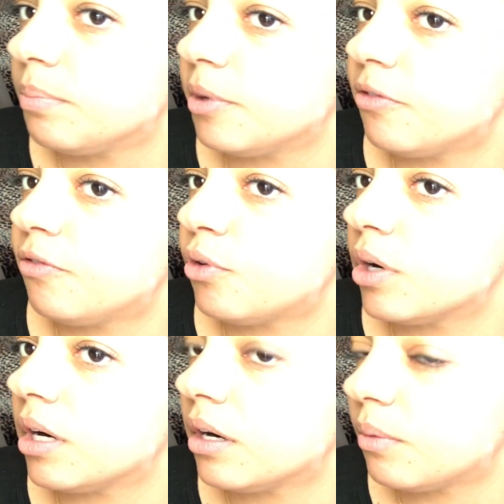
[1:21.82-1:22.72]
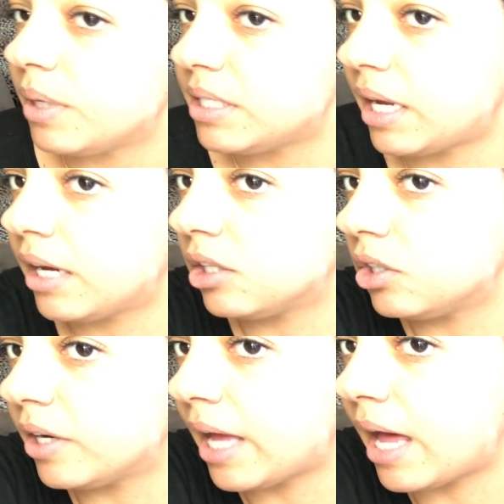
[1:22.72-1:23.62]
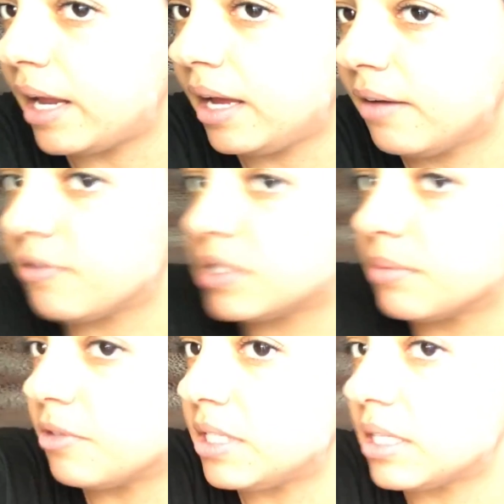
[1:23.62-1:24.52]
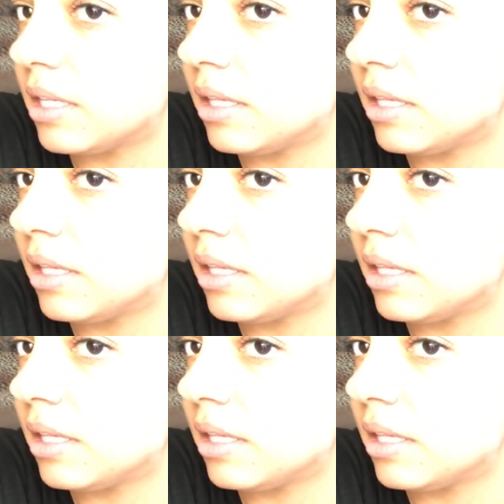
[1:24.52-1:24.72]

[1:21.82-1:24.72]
before we take a look at it. For some reason the